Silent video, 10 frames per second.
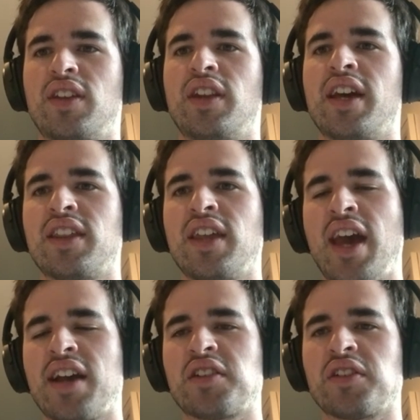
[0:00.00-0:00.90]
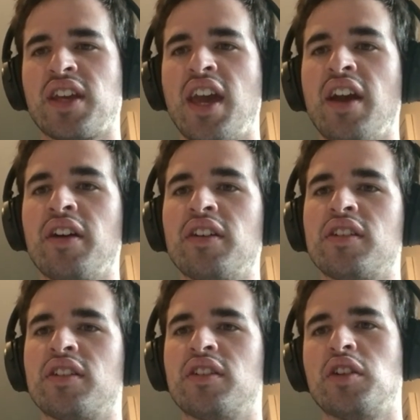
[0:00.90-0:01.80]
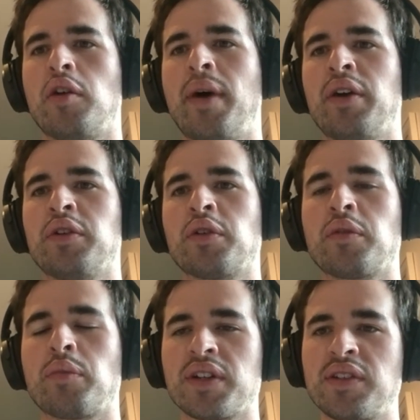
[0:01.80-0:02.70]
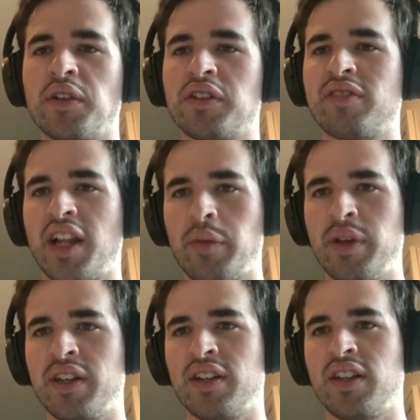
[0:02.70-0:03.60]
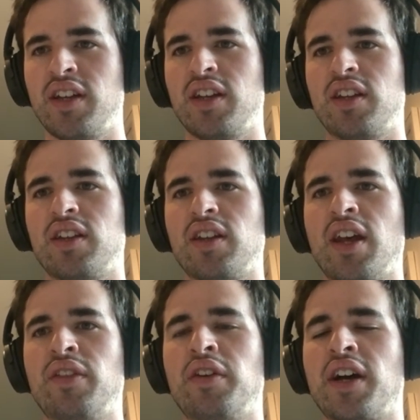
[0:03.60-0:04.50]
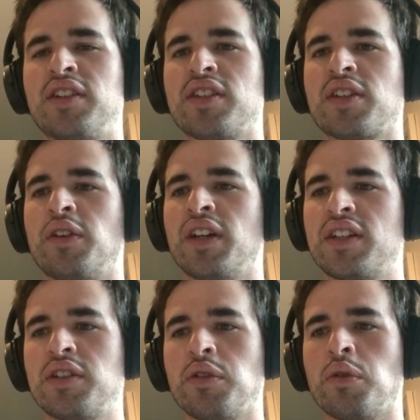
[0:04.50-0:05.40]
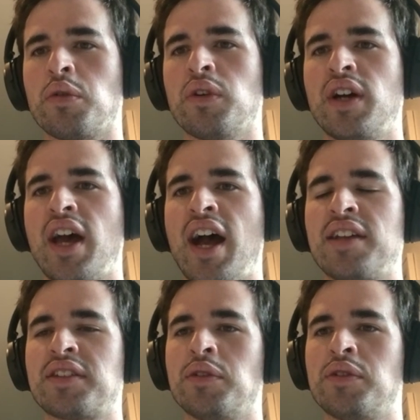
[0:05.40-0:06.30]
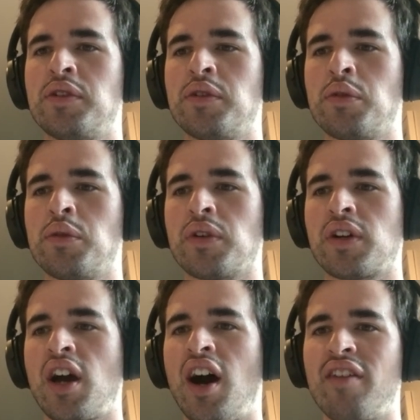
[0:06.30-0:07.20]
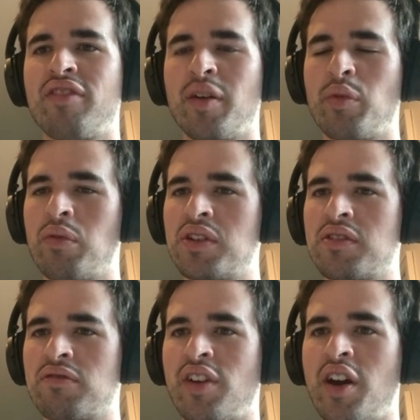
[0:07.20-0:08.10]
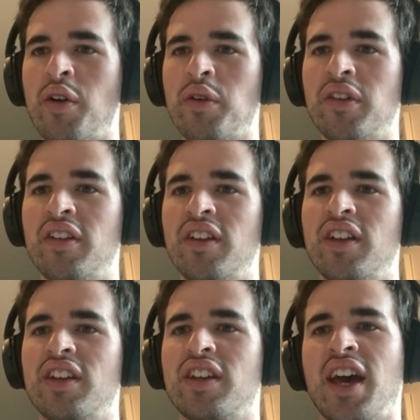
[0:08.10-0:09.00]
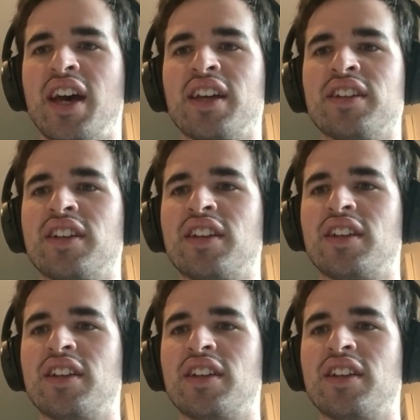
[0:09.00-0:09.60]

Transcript: like they actually care about your personal development. They're not just going to ask you to cough up a bunch of code and